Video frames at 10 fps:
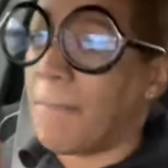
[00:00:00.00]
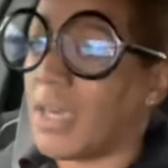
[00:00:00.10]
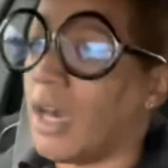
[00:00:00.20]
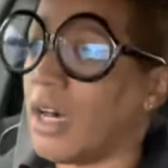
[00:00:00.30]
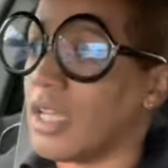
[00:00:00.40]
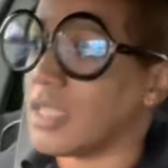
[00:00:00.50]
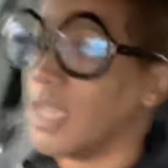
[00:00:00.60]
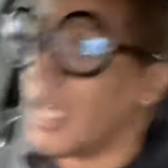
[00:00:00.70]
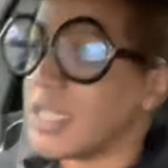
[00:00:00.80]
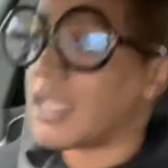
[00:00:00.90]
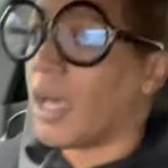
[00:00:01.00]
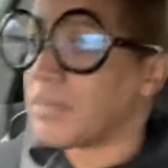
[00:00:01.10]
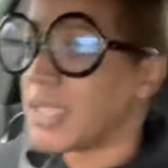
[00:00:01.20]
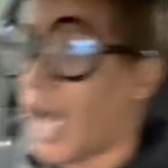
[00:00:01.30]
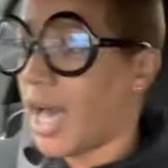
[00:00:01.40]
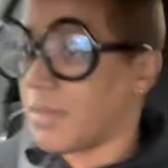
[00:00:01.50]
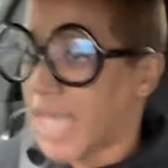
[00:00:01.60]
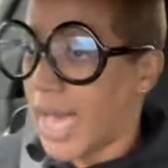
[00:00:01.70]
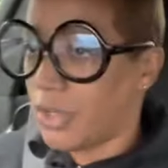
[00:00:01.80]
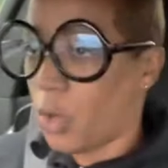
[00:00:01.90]
because
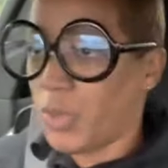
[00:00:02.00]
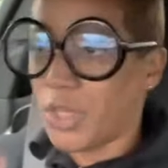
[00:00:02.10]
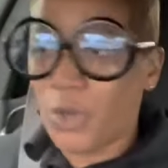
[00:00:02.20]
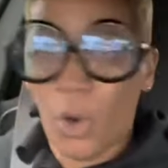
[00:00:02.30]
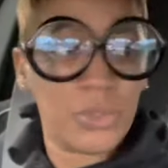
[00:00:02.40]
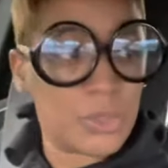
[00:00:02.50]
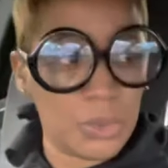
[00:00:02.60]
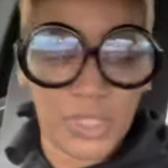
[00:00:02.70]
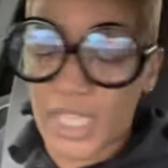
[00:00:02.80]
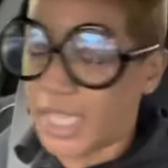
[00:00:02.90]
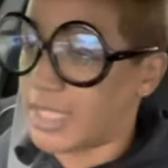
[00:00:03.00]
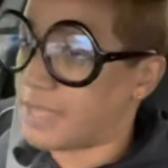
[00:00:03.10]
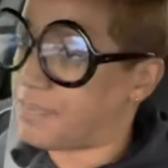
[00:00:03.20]
sometimes I know we go through things